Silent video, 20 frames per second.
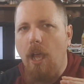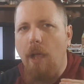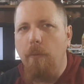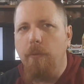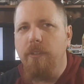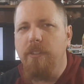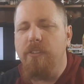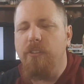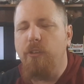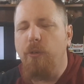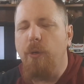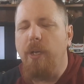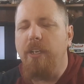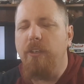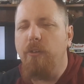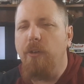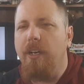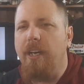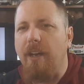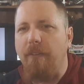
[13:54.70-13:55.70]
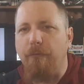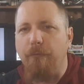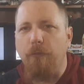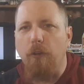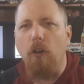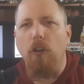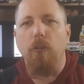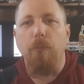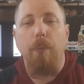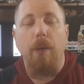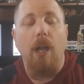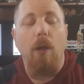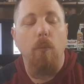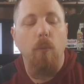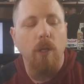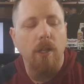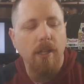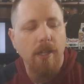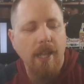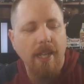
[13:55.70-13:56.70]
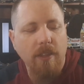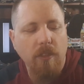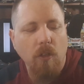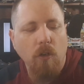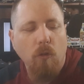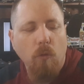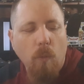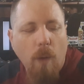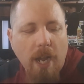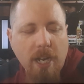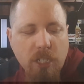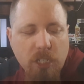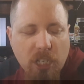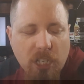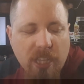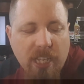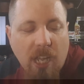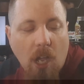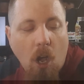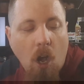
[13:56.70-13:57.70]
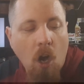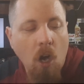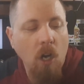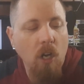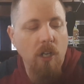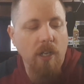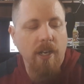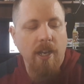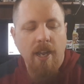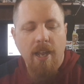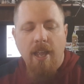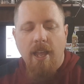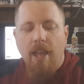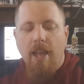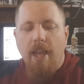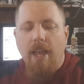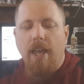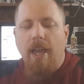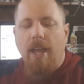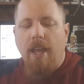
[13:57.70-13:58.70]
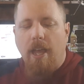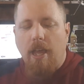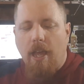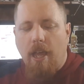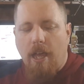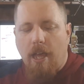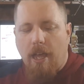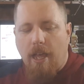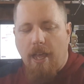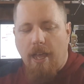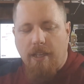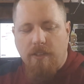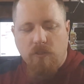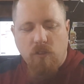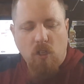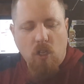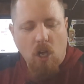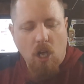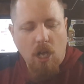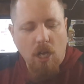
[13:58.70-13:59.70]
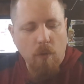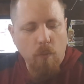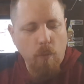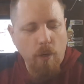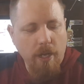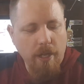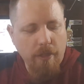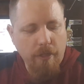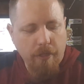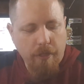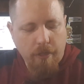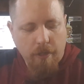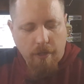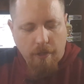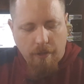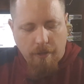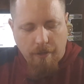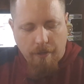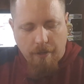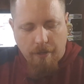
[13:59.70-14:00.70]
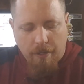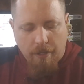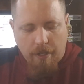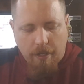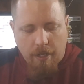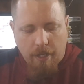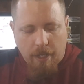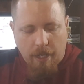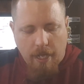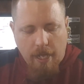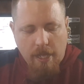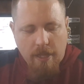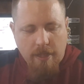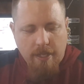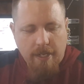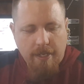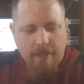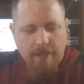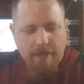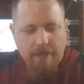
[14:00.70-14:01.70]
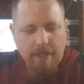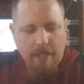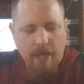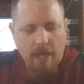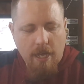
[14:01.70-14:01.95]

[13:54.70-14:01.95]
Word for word: I wasn't too into it at first, but I really like the direction the art uh, has gone with in these.